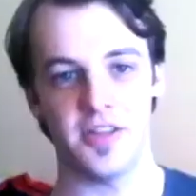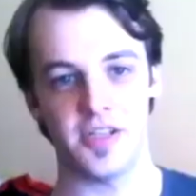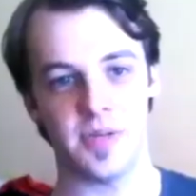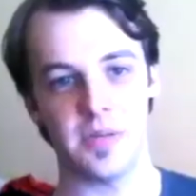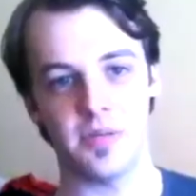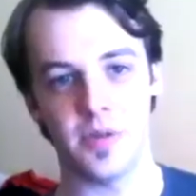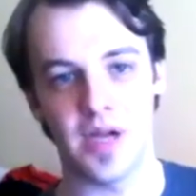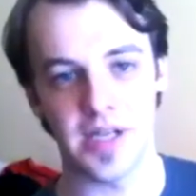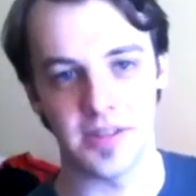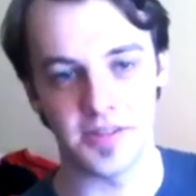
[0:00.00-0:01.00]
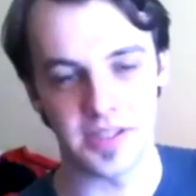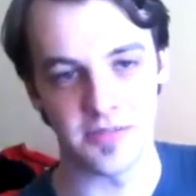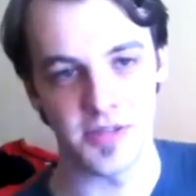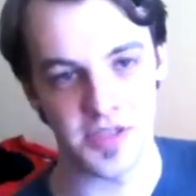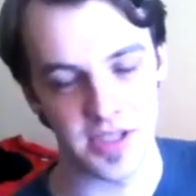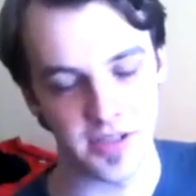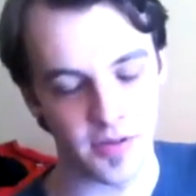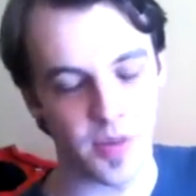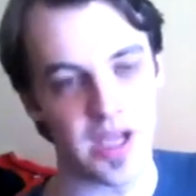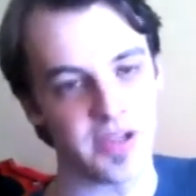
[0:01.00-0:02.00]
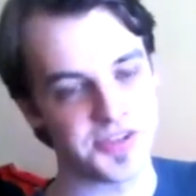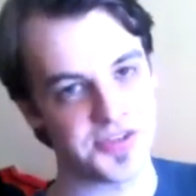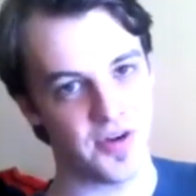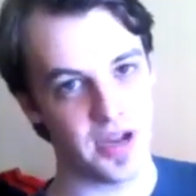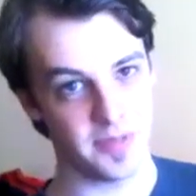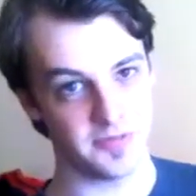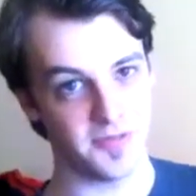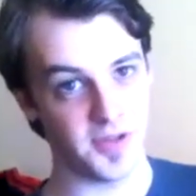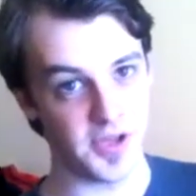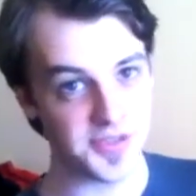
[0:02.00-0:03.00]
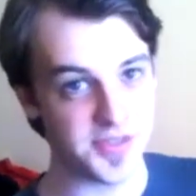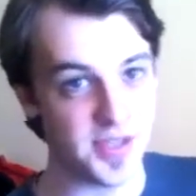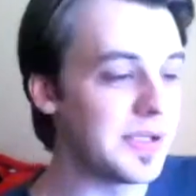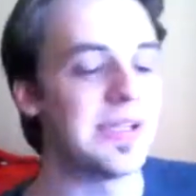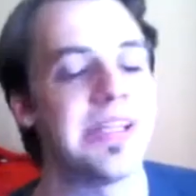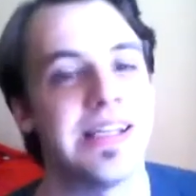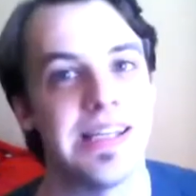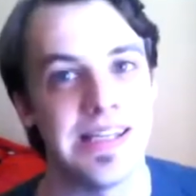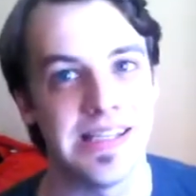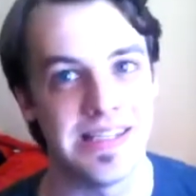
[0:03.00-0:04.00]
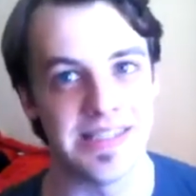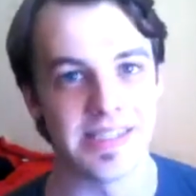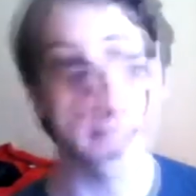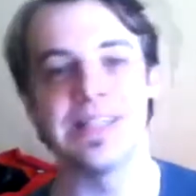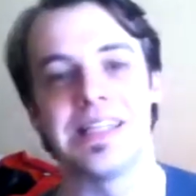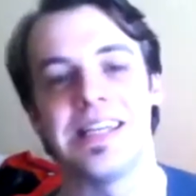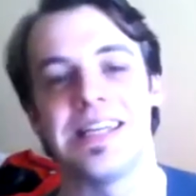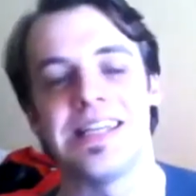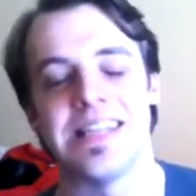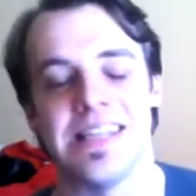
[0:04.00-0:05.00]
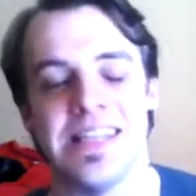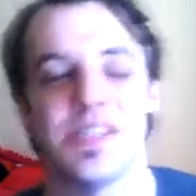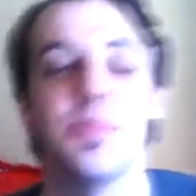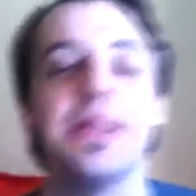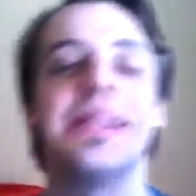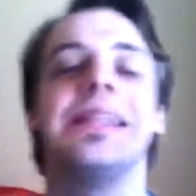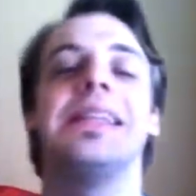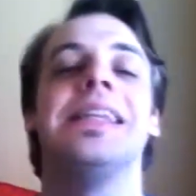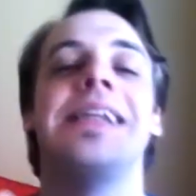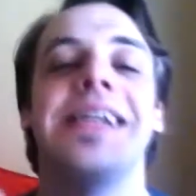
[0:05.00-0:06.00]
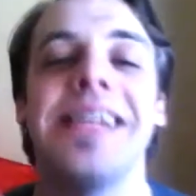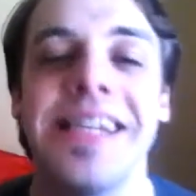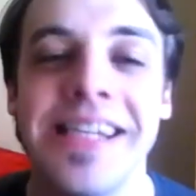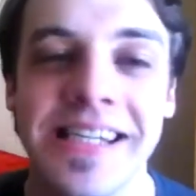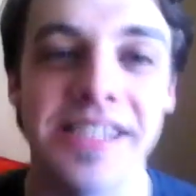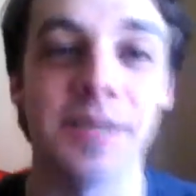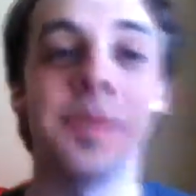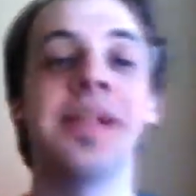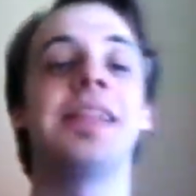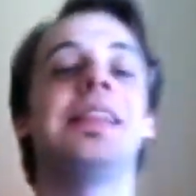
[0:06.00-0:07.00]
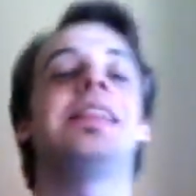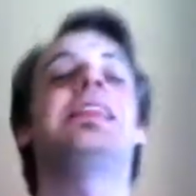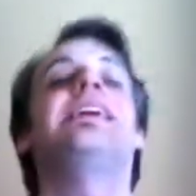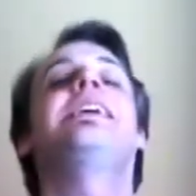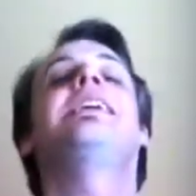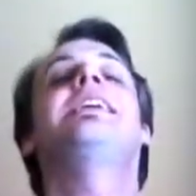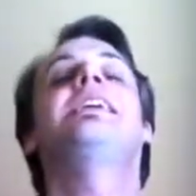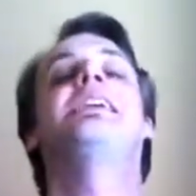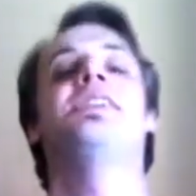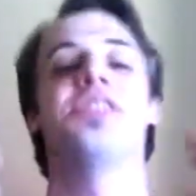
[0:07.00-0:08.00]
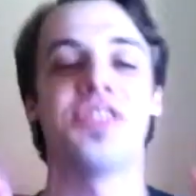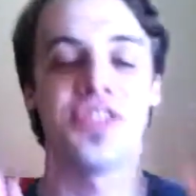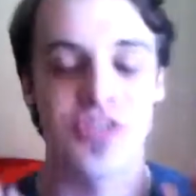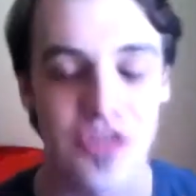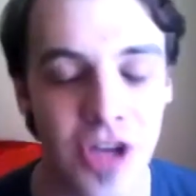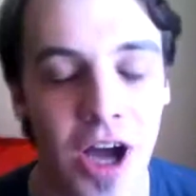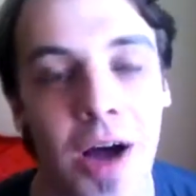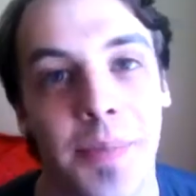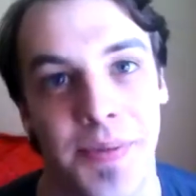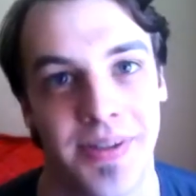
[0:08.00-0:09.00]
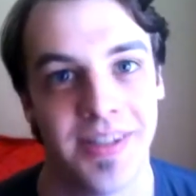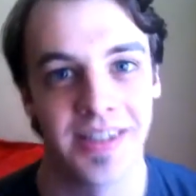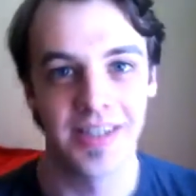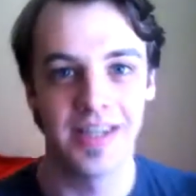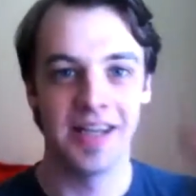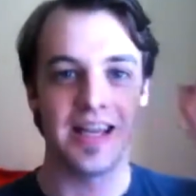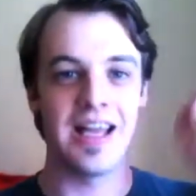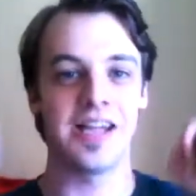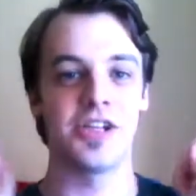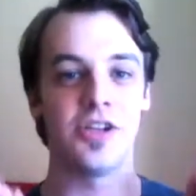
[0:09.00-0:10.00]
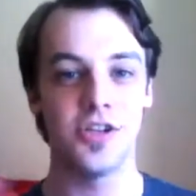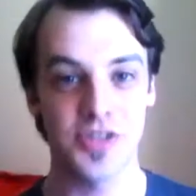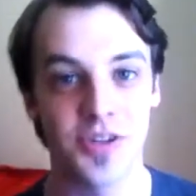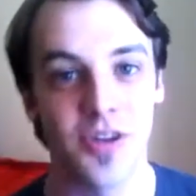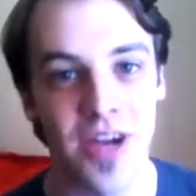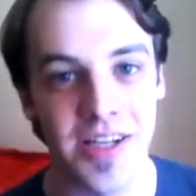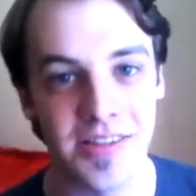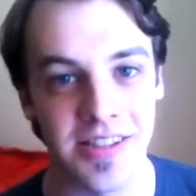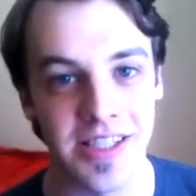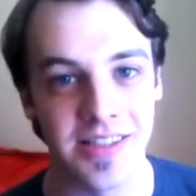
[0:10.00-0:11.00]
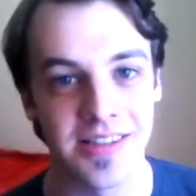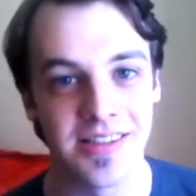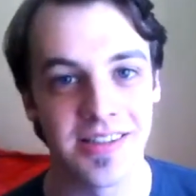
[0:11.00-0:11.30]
to those people who are guilty of using it the way I described it first. Please, please, please, please stop and use it correctly.